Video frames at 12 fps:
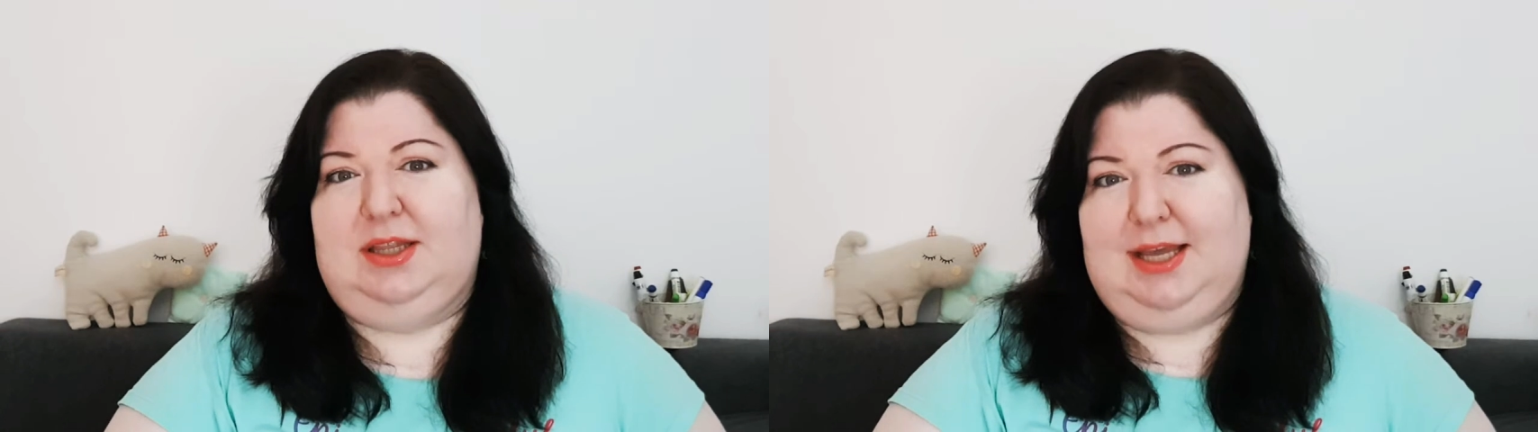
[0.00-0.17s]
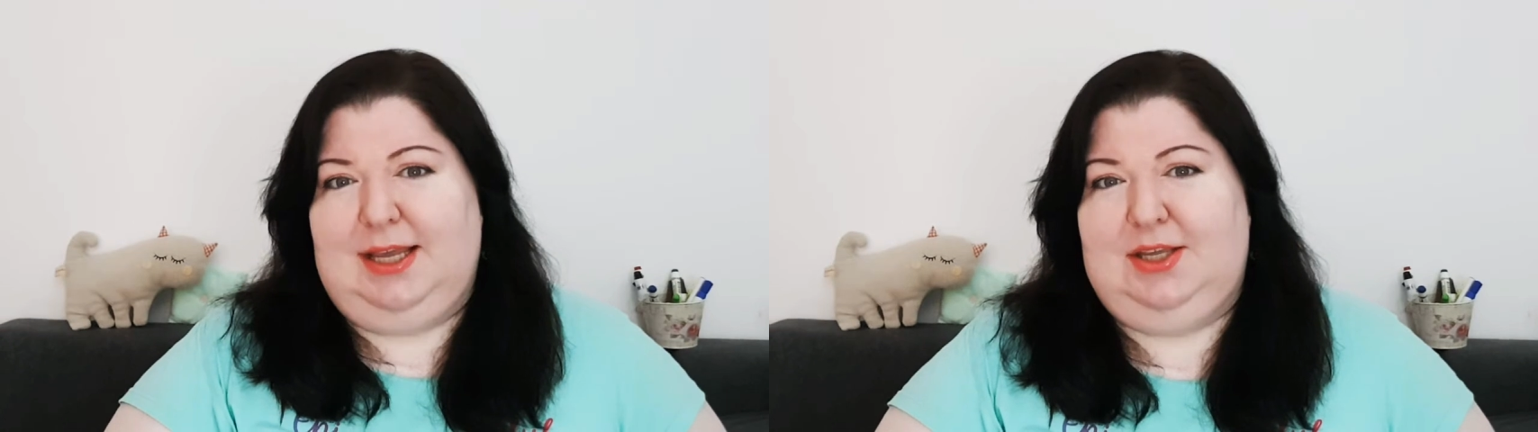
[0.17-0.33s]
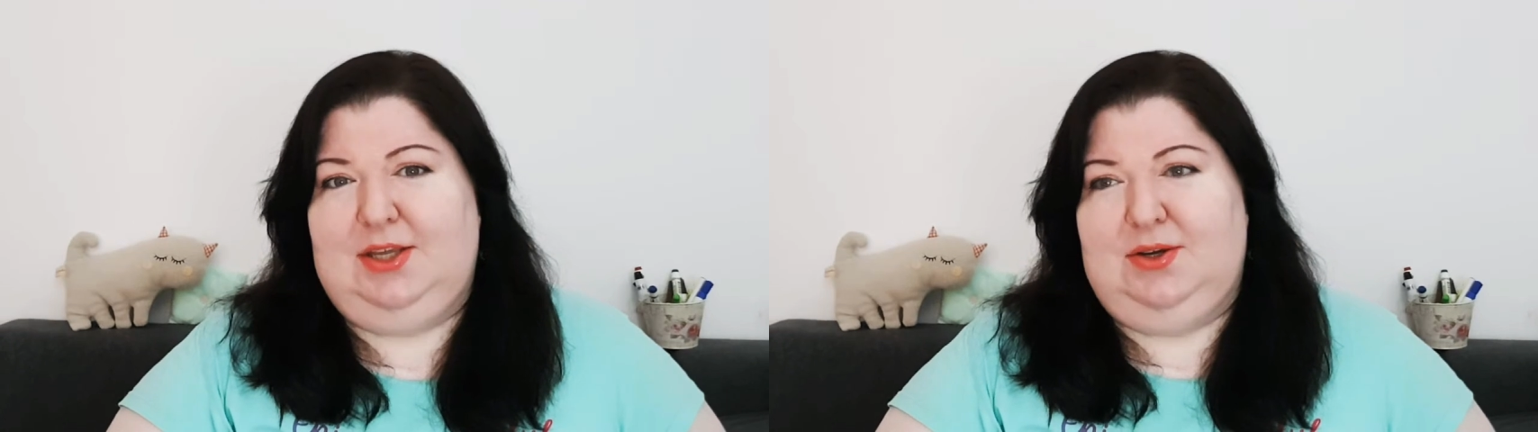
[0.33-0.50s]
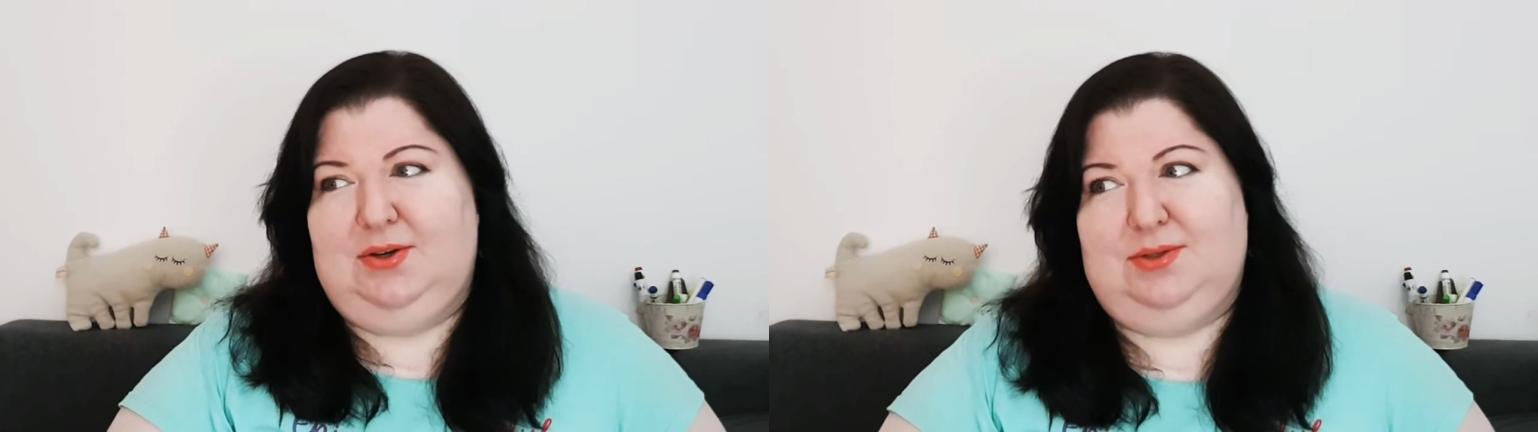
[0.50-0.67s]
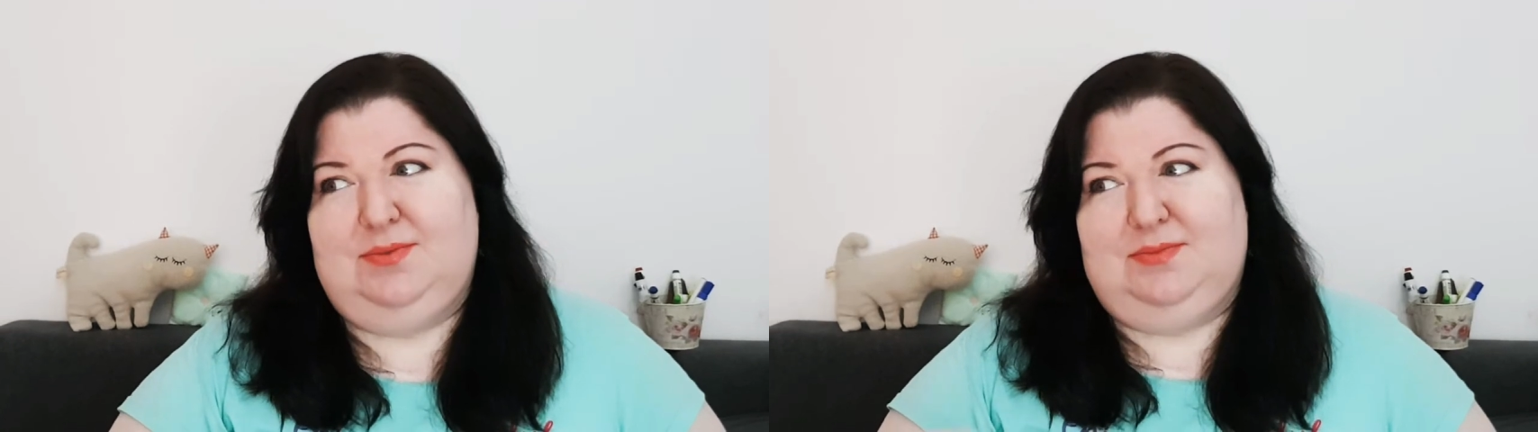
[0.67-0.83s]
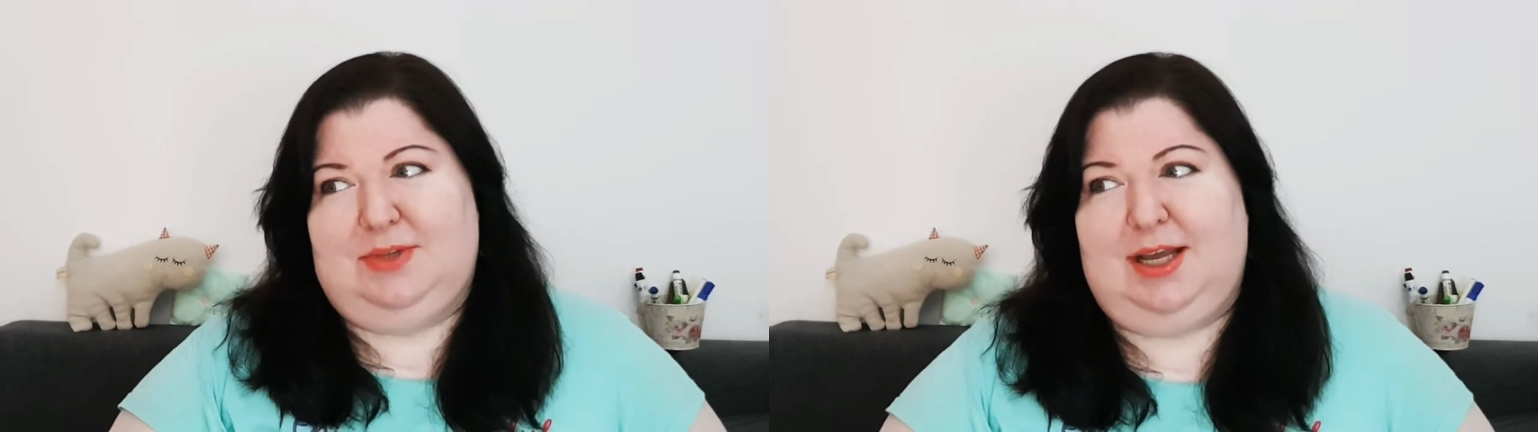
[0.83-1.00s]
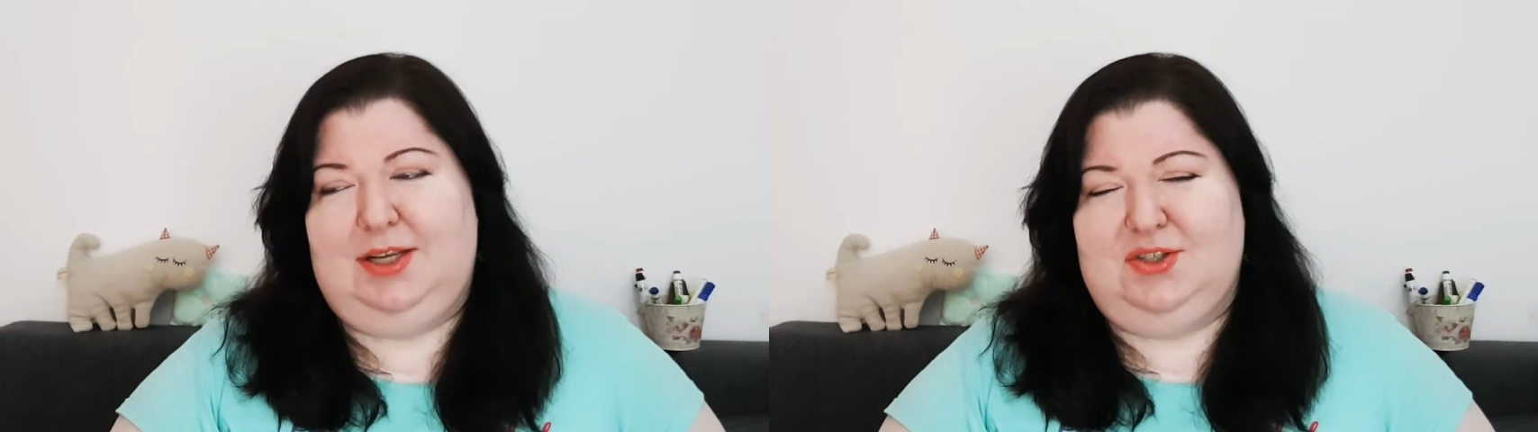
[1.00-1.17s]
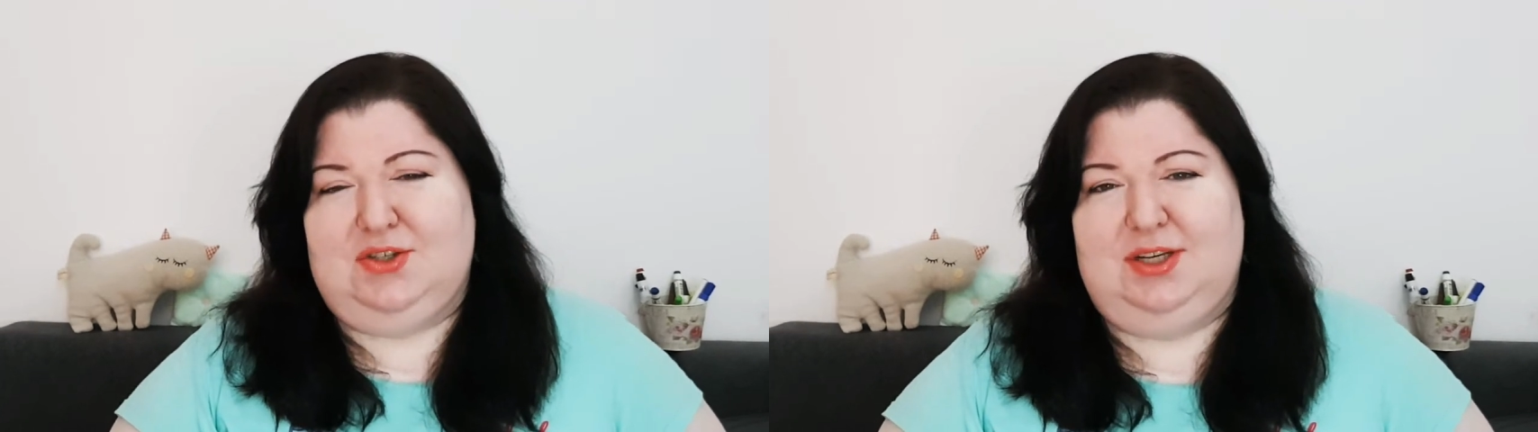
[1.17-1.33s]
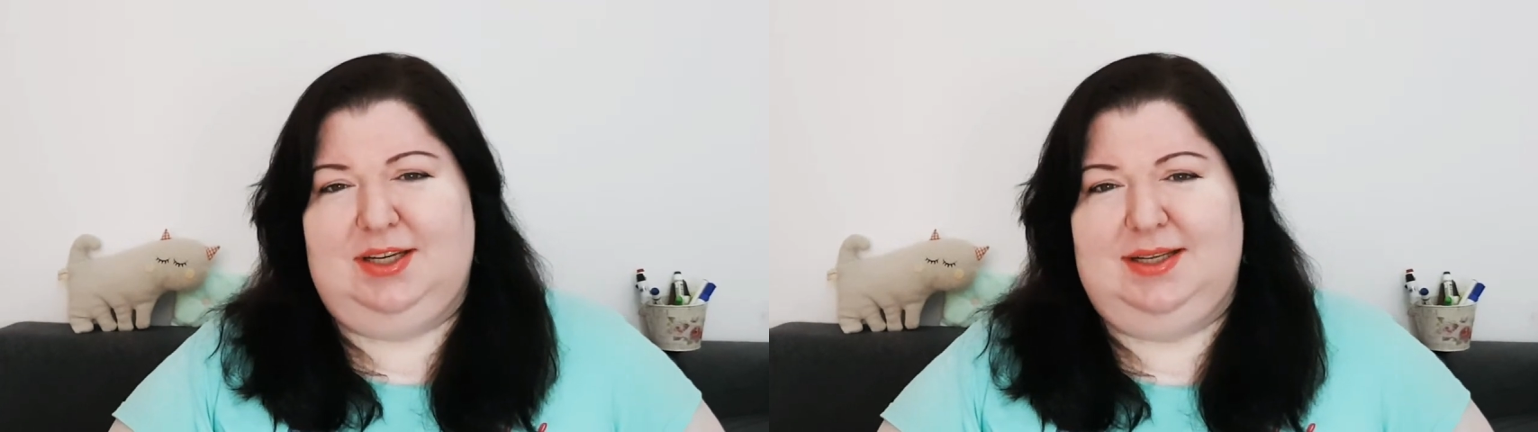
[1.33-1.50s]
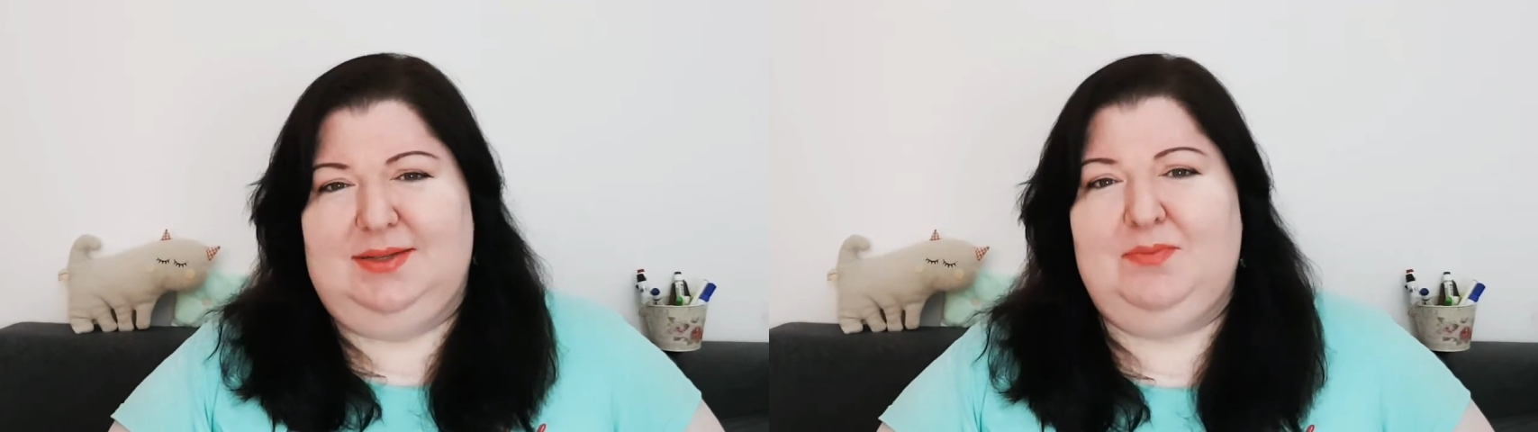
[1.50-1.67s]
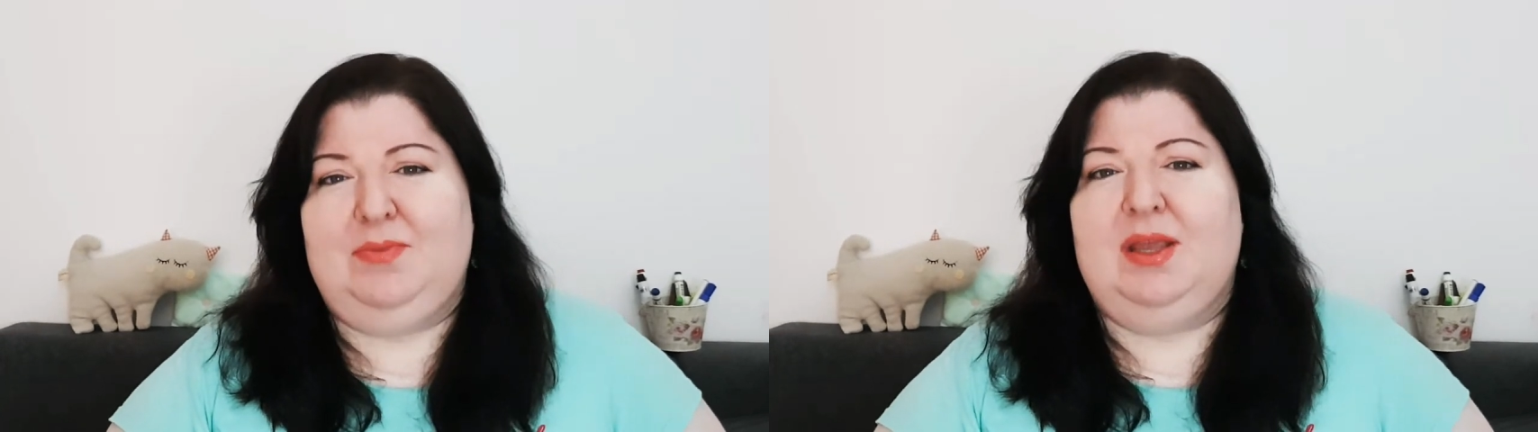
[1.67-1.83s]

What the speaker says: Thank you. I enjoyed it.